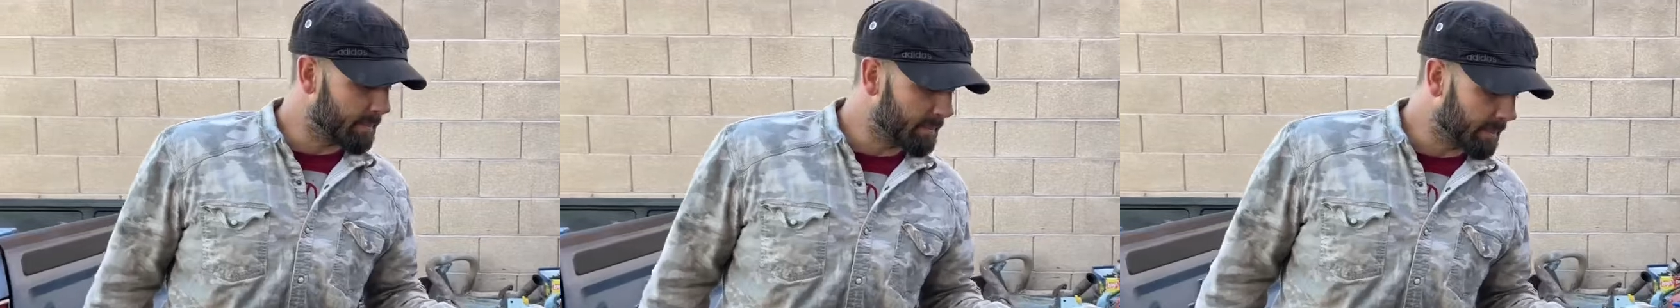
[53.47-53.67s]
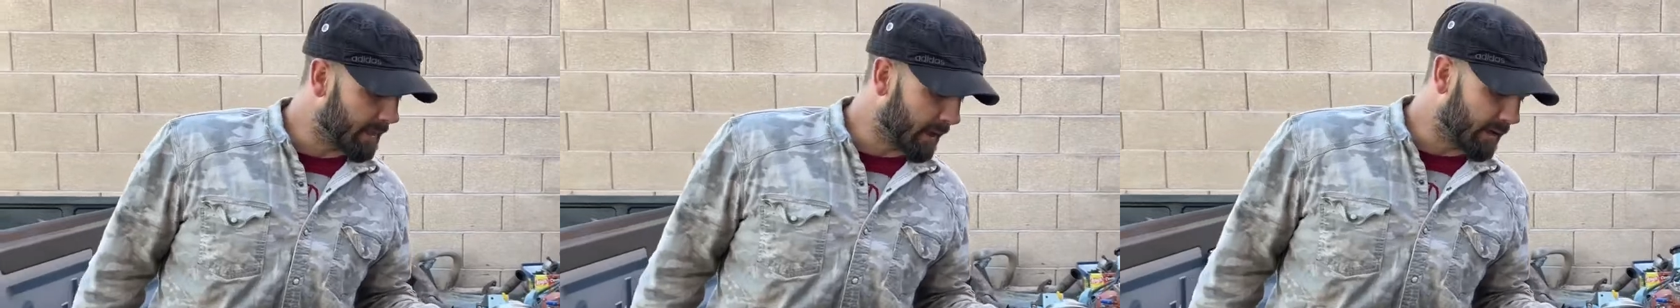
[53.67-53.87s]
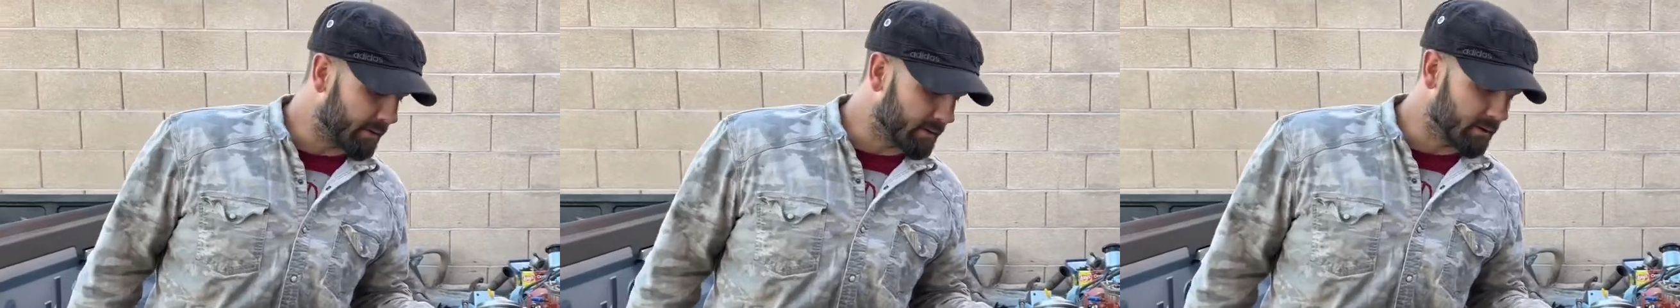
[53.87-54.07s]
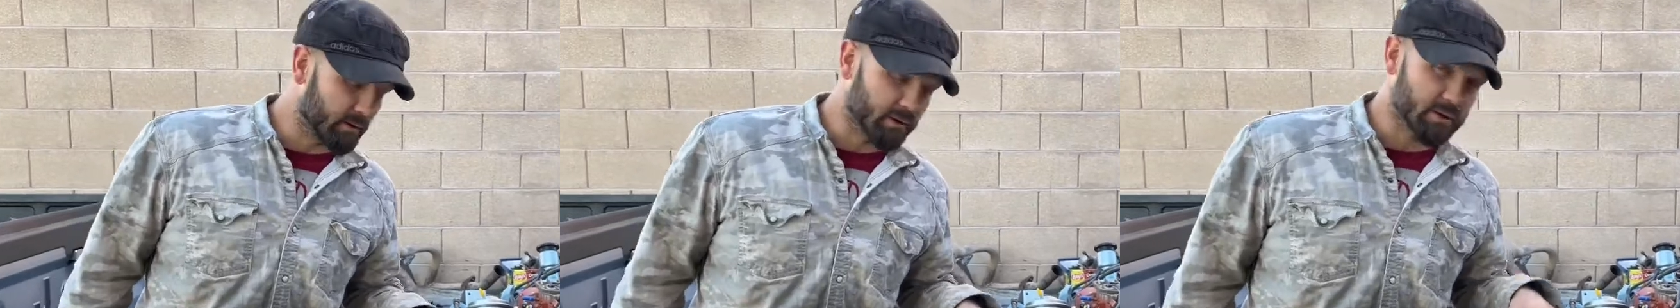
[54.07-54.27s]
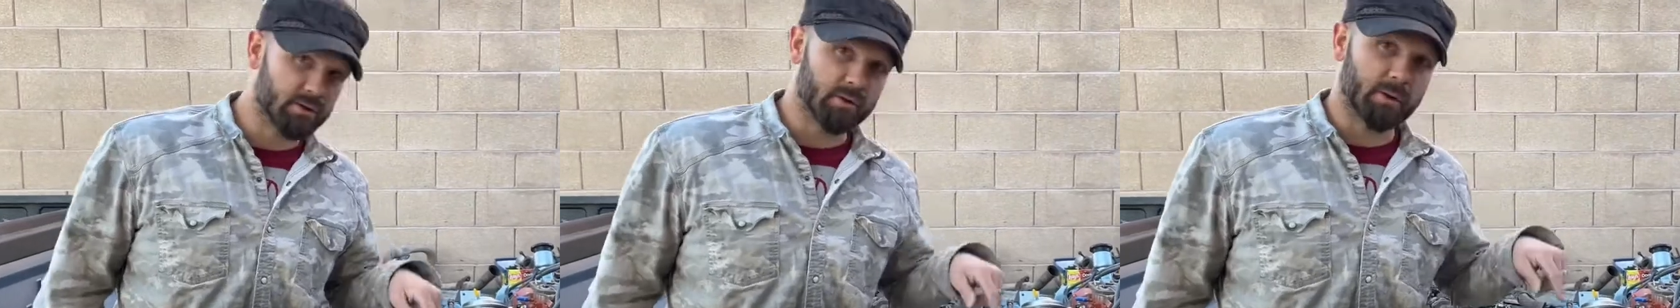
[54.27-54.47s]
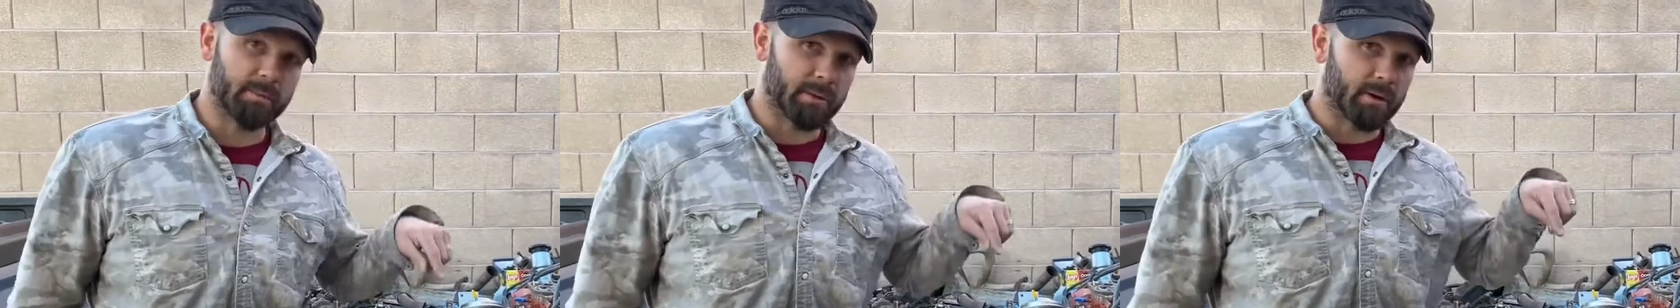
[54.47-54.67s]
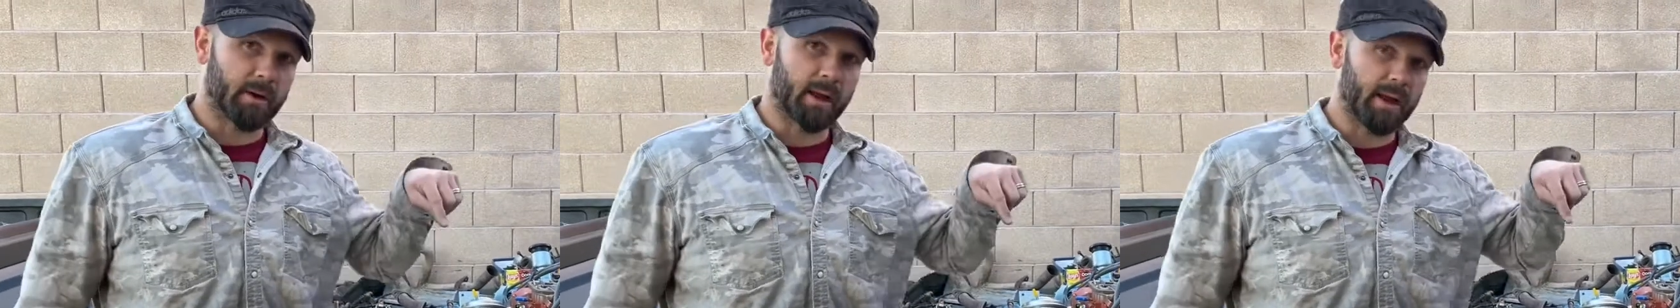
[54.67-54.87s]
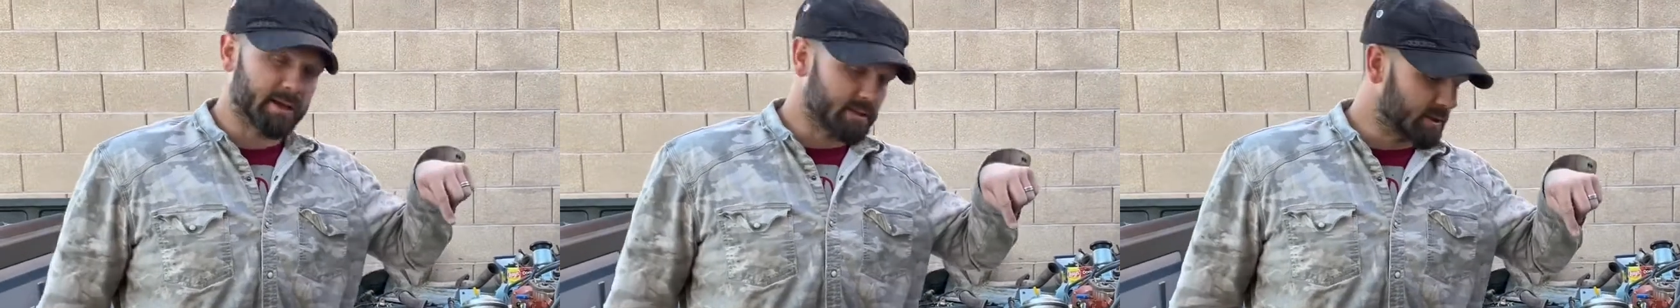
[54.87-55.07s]
that your distributor,
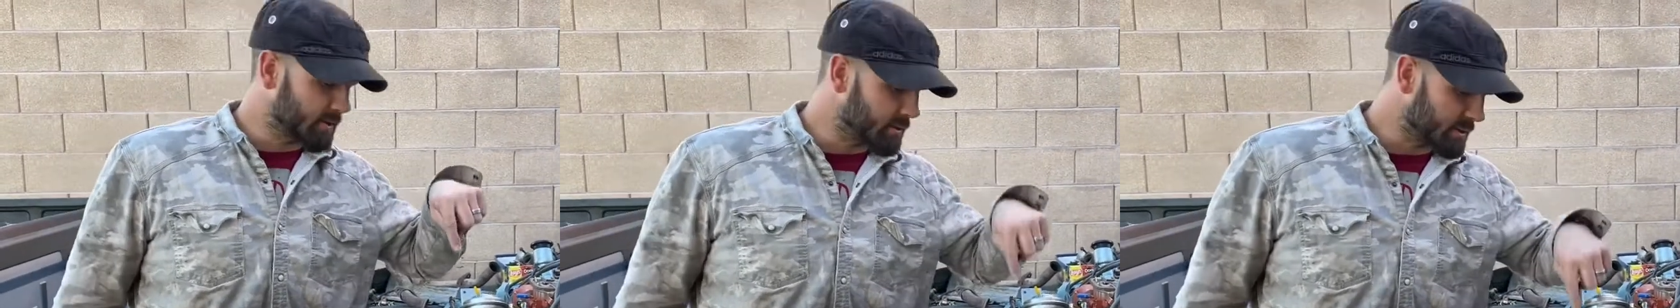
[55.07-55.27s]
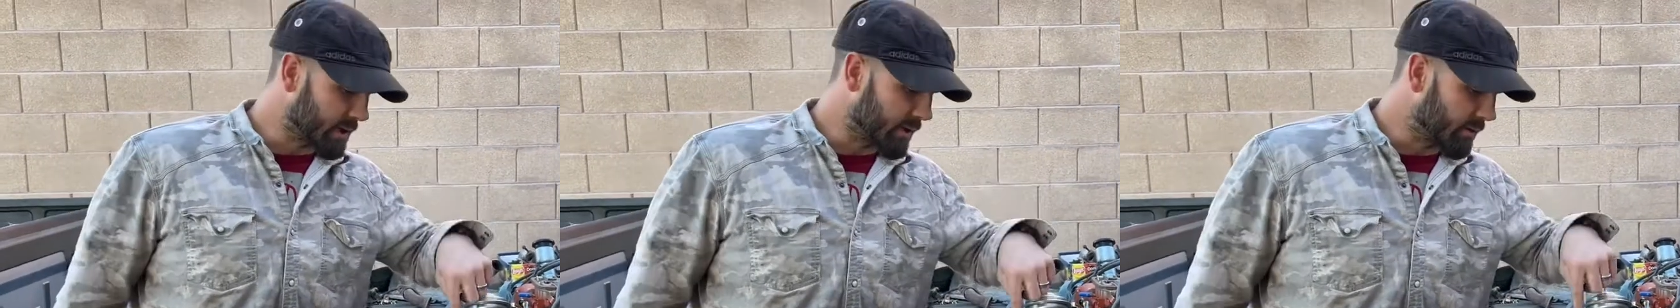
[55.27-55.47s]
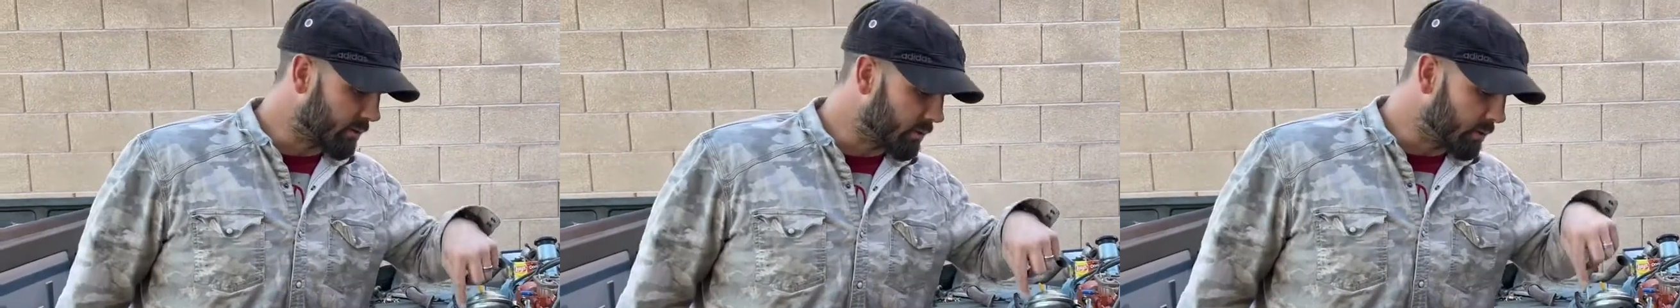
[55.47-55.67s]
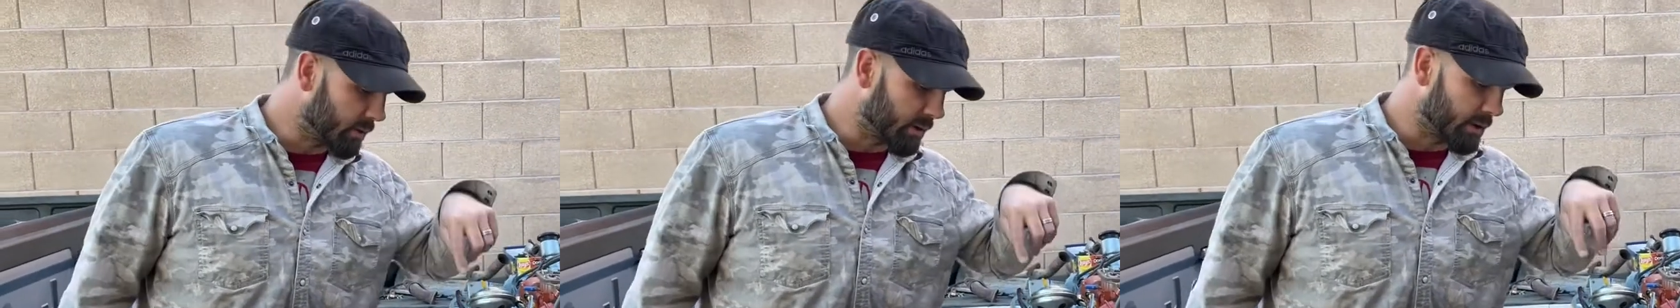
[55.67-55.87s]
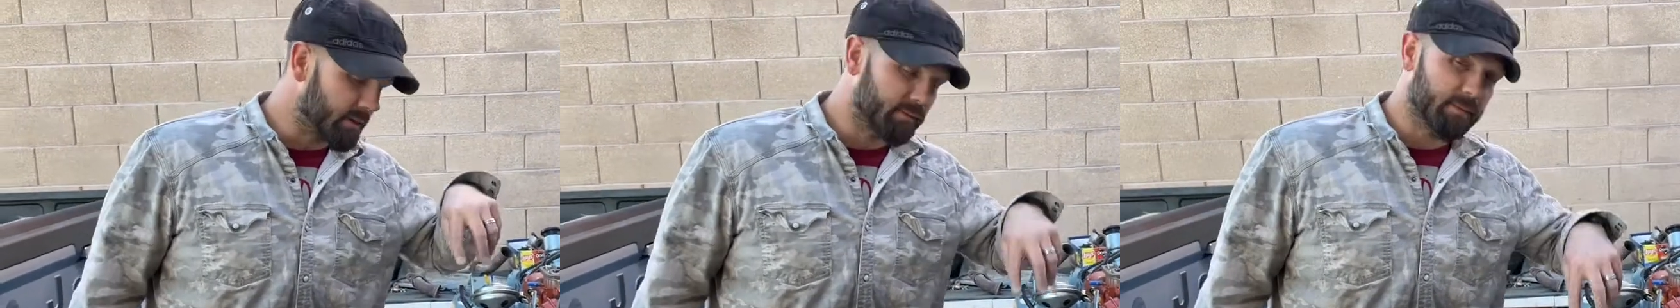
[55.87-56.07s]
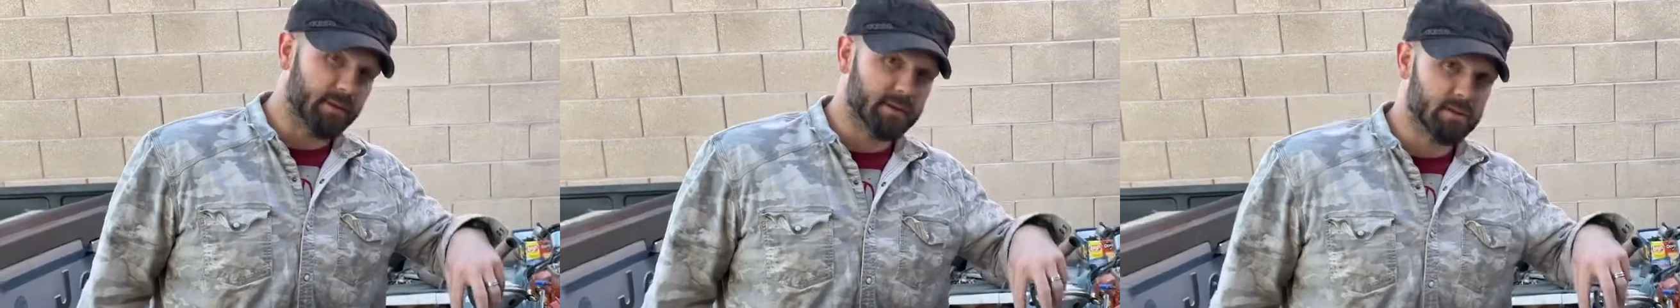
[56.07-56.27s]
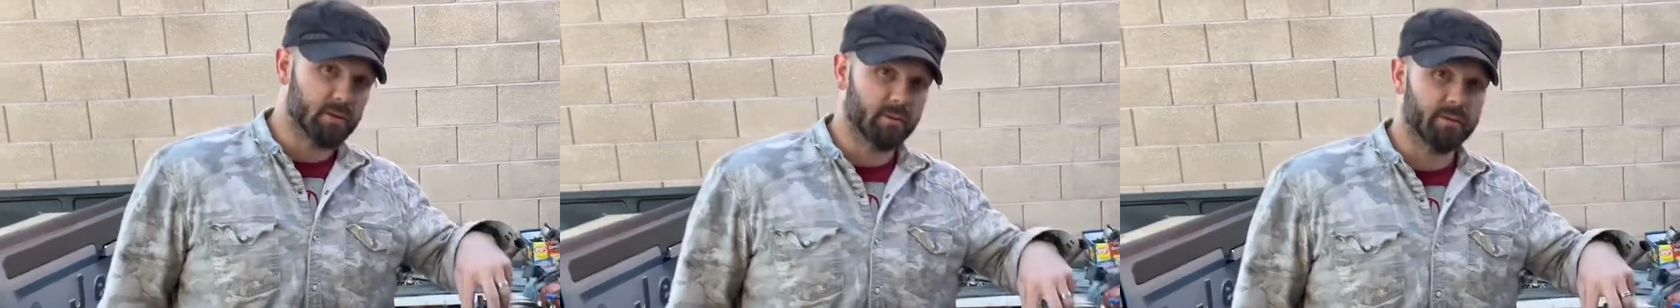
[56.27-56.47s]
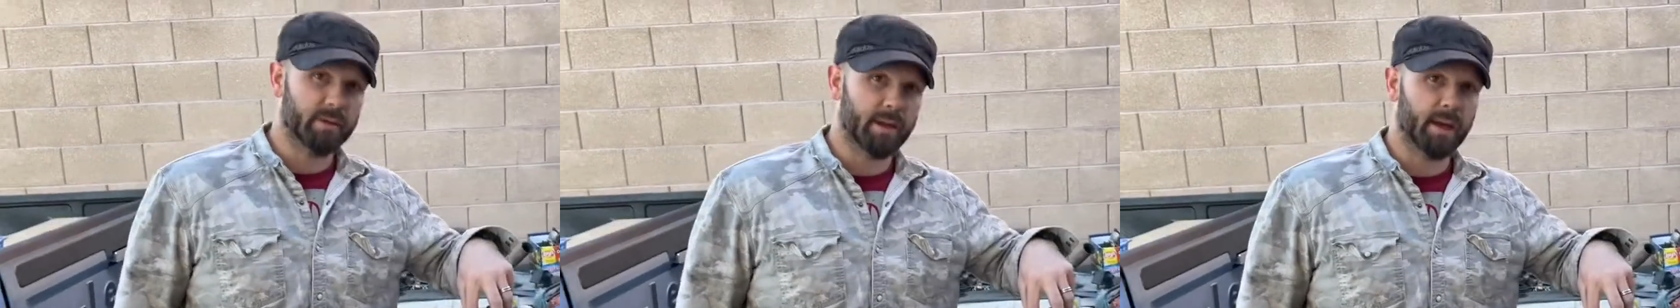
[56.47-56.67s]
as it goes down the hole, it fits
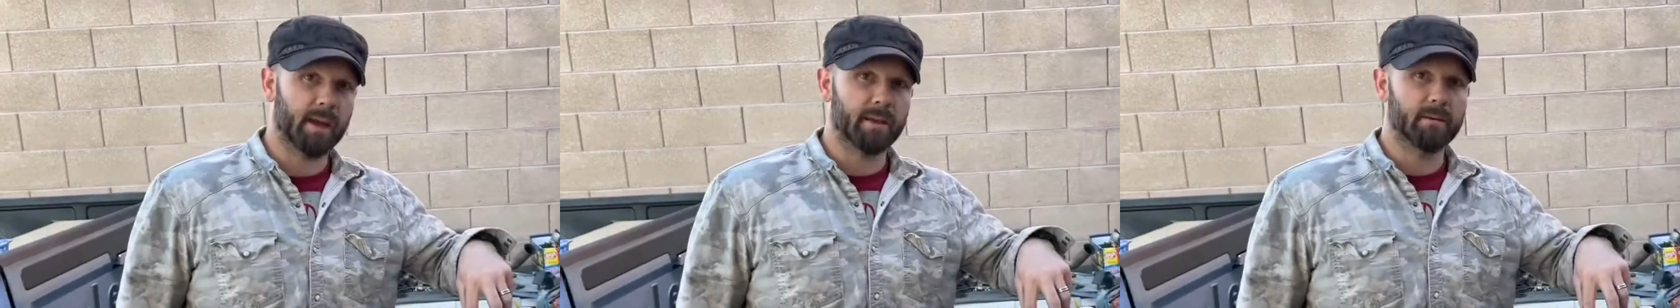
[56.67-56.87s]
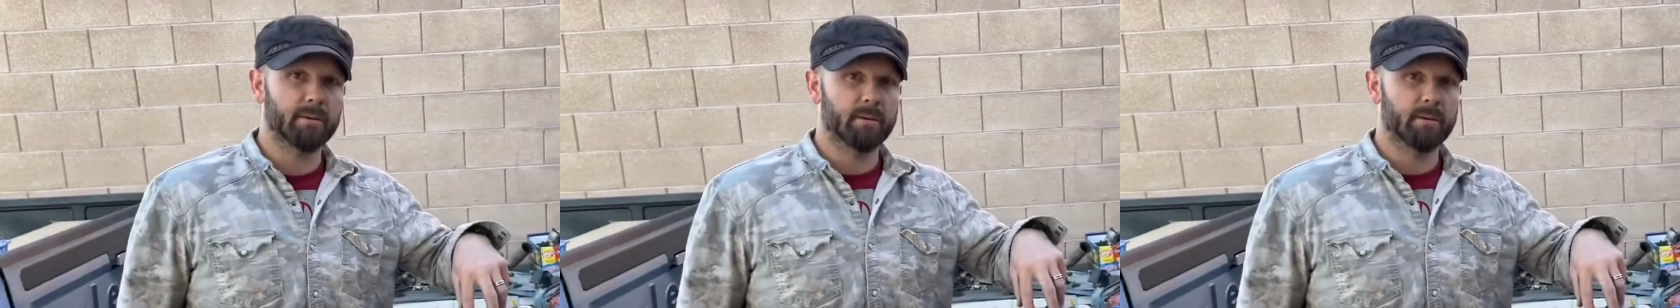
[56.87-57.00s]
over that.